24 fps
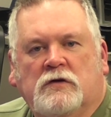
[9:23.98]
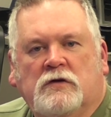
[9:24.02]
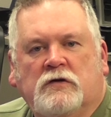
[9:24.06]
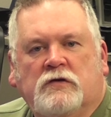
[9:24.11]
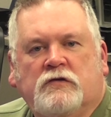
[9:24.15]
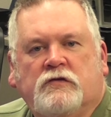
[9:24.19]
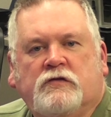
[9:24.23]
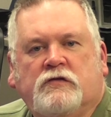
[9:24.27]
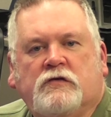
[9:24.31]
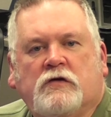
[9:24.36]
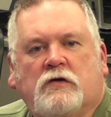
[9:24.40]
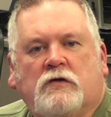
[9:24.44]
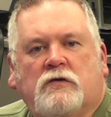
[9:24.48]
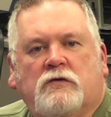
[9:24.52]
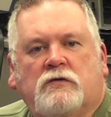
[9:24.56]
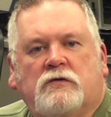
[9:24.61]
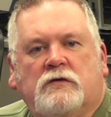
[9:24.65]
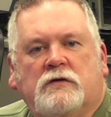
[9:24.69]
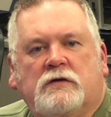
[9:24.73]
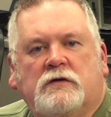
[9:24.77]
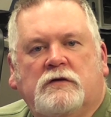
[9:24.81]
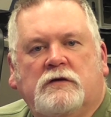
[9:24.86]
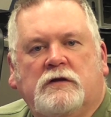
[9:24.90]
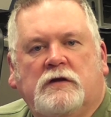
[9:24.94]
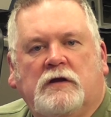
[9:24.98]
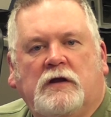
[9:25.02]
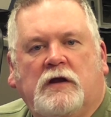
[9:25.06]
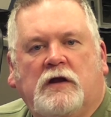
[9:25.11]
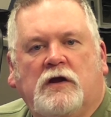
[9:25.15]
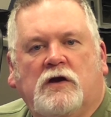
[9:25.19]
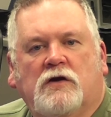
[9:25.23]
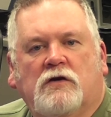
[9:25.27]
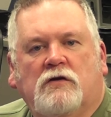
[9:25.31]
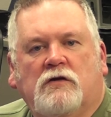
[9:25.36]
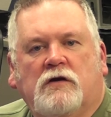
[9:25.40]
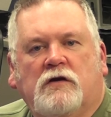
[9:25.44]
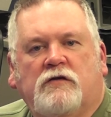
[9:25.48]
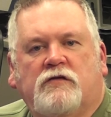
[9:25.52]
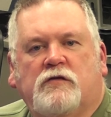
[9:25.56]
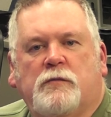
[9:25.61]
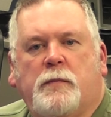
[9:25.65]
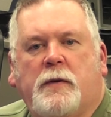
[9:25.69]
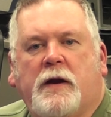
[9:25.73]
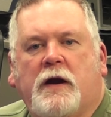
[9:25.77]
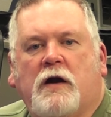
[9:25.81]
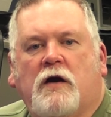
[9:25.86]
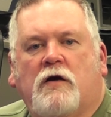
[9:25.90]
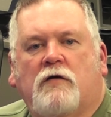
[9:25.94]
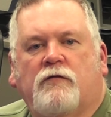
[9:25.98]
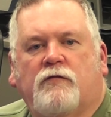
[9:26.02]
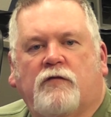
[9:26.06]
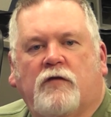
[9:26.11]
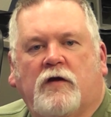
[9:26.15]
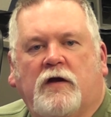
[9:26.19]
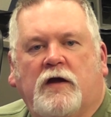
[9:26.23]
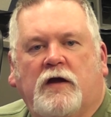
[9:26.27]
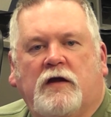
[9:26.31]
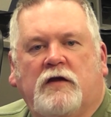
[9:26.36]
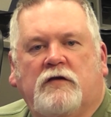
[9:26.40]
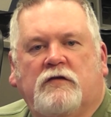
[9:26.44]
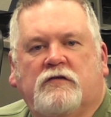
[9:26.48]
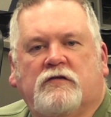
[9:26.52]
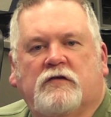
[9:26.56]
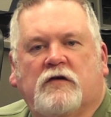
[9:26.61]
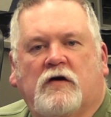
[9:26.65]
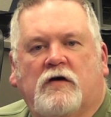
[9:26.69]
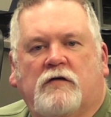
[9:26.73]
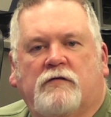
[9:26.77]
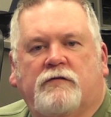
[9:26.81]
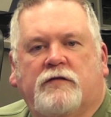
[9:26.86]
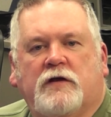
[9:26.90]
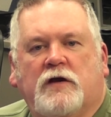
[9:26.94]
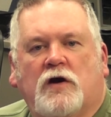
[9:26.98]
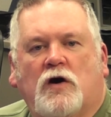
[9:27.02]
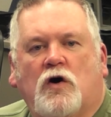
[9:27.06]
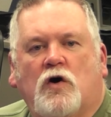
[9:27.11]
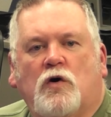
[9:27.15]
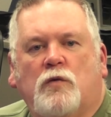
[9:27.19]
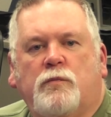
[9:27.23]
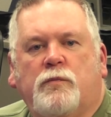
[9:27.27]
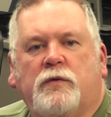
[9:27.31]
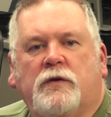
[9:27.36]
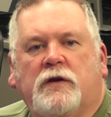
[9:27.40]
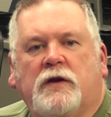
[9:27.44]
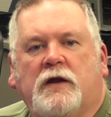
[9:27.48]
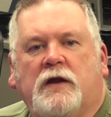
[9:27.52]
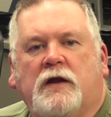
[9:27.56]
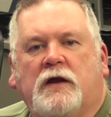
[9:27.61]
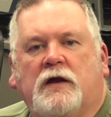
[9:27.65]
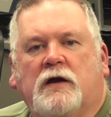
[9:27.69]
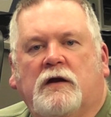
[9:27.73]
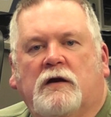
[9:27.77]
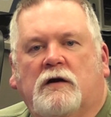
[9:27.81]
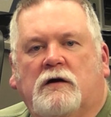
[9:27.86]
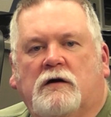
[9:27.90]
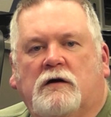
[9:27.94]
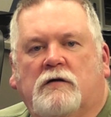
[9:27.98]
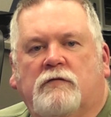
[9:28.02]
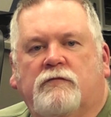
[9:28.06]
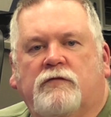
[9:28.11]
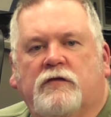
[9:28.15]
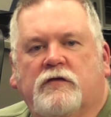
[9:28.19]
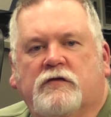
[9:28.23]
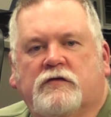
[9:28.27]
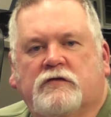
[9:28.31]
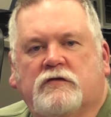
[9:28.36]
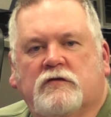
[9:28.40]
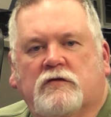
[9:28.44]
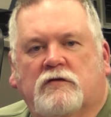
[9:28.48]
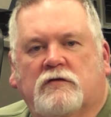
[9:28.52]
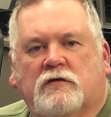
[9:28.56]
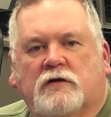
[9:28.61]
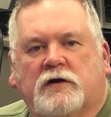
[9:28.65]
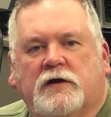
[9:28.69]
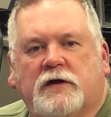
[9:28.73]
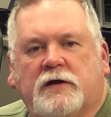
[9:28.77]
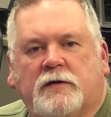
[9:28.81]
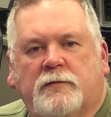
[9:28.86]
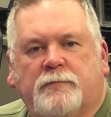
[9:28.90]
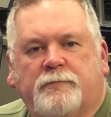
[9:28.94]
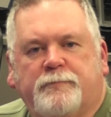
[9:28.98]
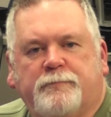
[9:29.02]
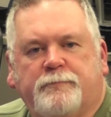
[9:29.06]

So here is a paraphrase of the opening of the story.